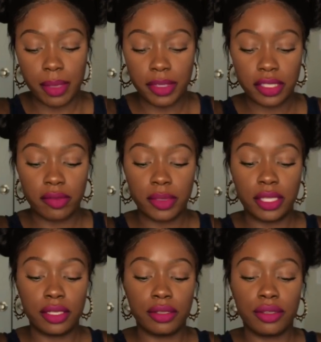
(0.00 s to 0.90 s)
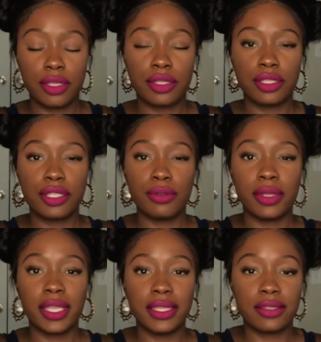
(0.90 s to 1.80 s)
I must have been
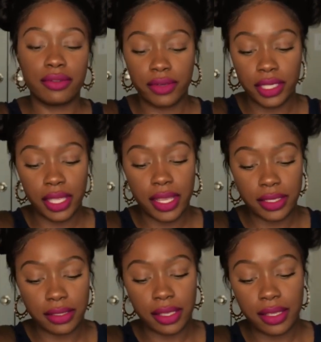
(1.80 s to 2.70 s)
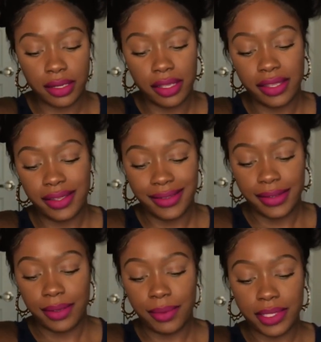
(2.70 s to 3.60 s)
too lit to realize that it